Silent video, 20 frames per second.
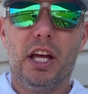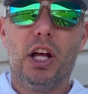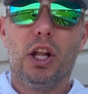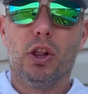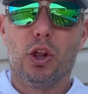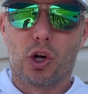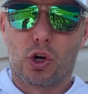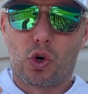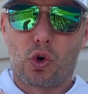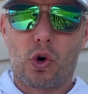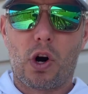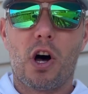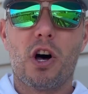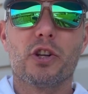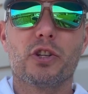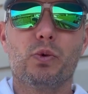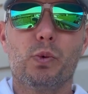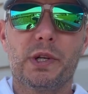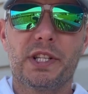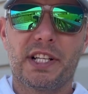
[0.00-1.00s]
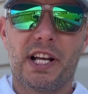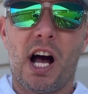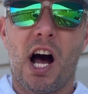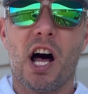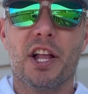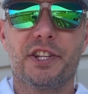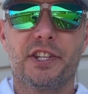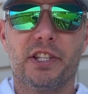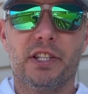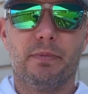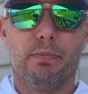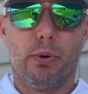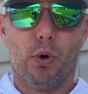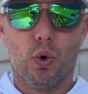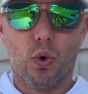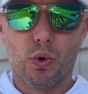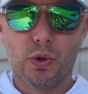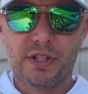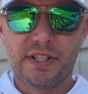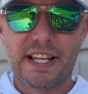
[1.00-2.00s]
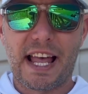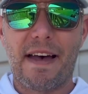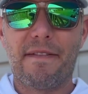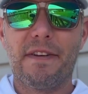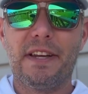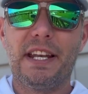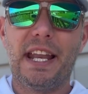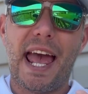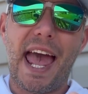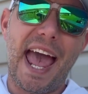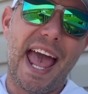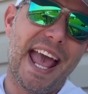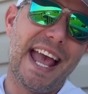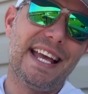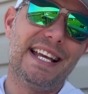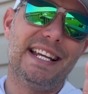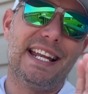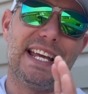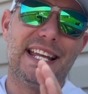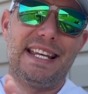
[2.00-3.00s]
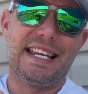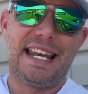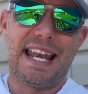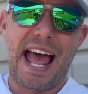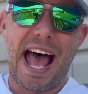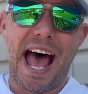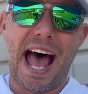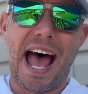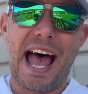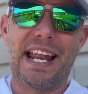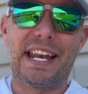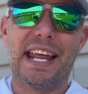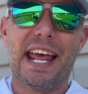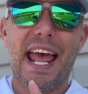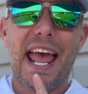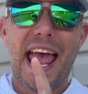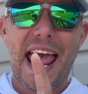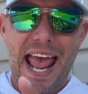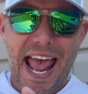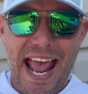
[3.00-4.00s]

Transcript: La Crosse, Wisconsin, pool 7, 8, and 9.